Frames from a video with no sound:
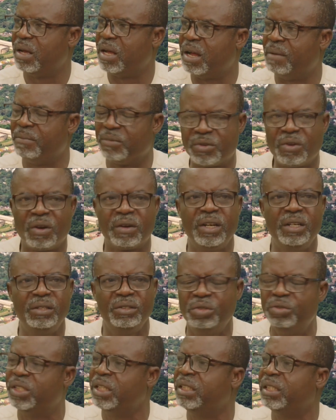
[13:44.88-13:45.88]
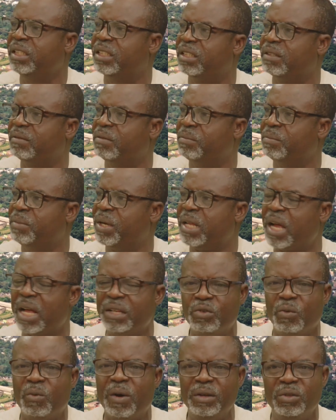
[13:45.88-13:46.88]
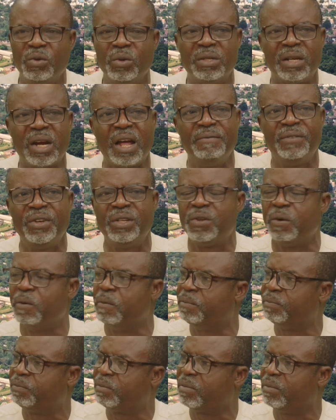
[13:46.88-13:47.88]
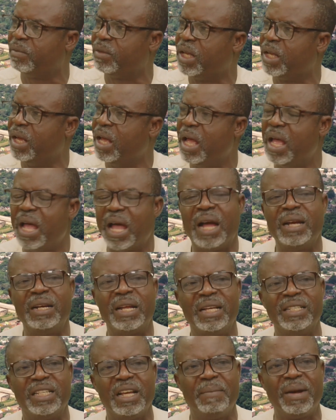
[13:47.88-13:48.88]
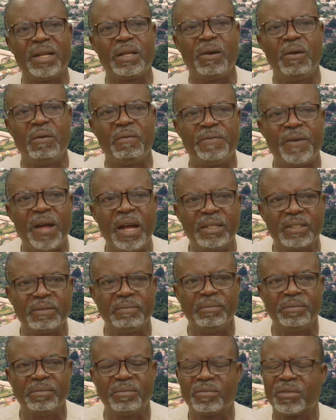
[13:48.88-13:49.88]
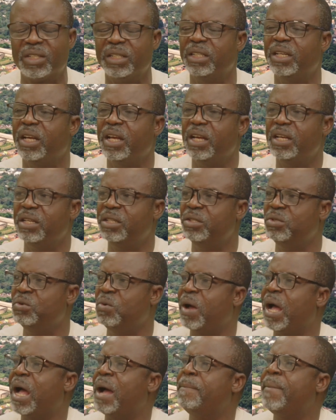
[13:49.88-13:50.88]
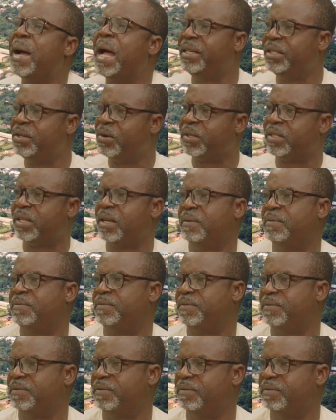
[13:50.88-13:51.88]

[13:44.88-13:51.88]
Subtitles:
I'm sorry using it, but I don't want to drive it home. And as a matter of fact, you are mad yourself.